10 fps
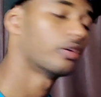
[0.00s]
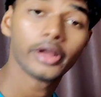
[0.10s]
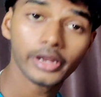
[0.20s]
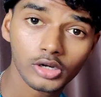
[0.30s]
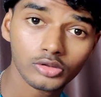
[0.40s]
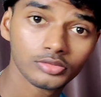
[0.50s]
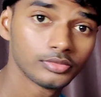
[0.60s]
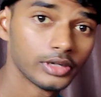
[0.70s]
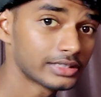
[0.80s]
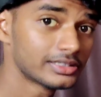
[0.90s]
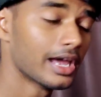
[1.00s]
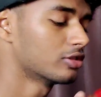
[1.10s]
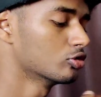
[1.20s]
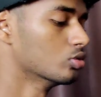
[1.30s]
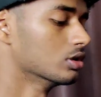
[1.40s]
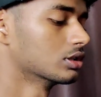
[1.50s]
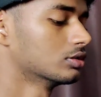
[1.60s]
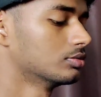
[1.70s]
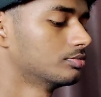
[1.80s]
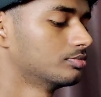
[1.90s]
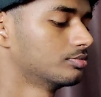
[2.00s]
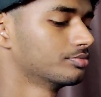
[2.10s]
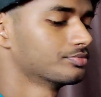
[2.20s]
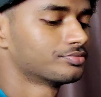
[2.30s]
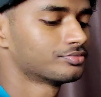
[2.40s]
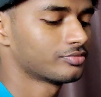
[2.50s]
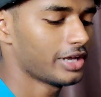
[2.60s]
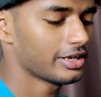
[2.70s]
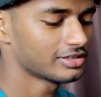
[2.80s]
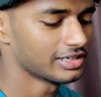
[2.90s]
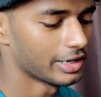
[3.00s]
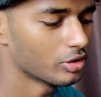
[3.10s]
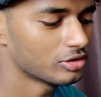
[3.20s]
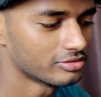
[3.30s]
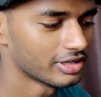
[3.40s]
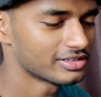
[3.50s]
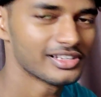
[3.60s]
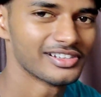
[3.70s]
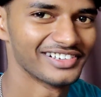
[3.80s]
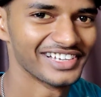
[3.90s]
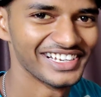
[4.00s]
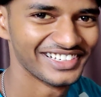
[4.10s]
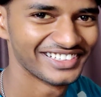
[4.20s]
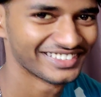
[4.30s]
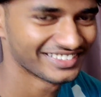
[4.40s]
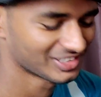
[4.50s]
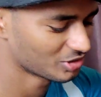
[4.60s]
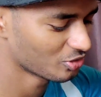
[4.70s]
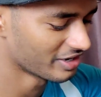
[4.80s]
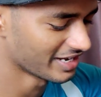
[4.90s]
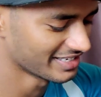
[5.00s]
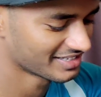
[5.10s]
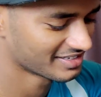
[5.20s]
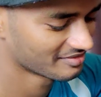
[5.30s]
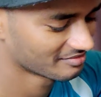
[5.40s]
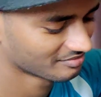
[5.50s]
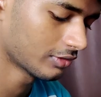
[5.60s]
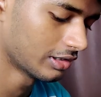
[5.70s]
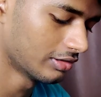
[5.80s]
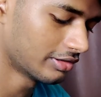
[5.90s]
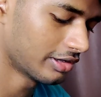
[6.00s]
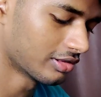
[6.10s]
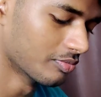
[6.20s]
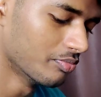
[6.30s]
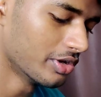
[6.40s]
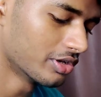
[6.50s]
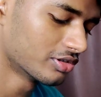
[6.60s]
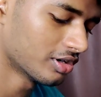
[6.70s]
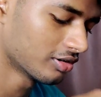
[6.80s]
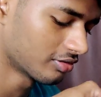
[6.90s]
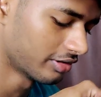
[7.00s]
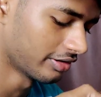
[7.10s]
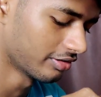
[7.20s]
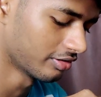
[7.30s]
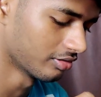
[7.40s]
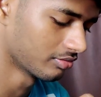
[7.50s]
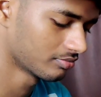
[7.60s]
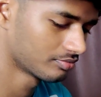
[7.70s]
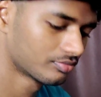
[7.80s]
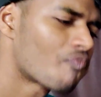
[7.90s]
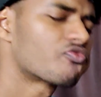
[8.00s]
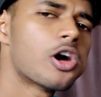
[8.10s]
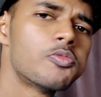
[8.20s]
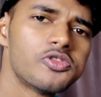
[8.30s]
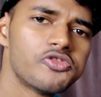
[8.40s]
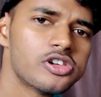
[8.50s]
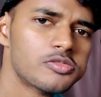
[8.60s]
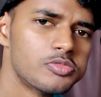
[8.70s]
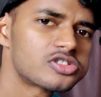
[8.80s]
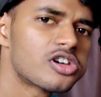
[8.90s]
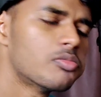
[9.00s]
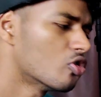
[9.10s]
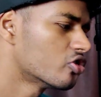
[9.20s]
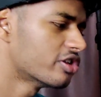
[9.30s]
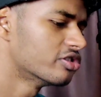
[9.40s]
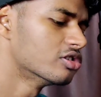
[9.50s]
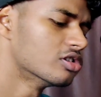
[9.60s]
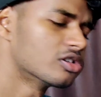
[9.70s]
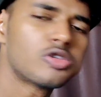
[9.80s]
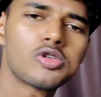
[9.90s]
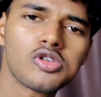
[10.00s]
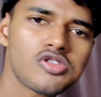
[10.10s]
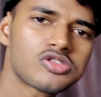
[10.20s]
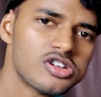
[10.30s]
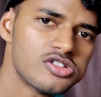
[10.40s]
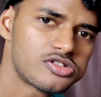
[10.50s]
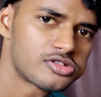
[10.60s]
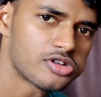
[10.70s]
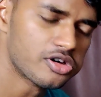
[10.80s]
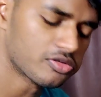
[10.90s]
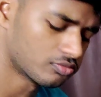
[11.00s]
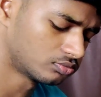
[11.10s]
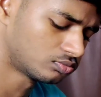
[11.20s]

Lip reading: Right now, let's get to work. Actually, I want to taste it again. So nice. I'll take the big chunk right here. I prefer the biscuit more than the cocoa crunch thing.